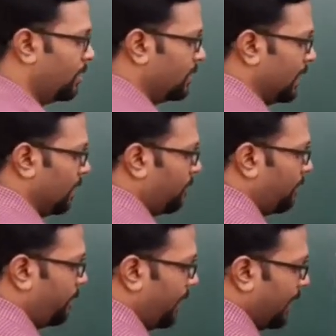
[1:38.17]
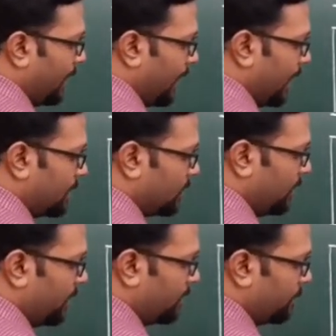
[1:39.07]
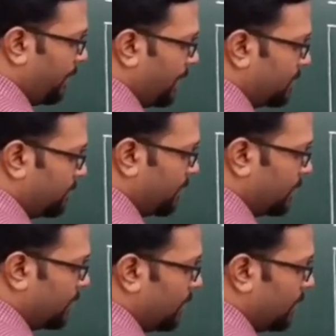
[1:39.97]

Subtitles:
There will be a lateral displacement.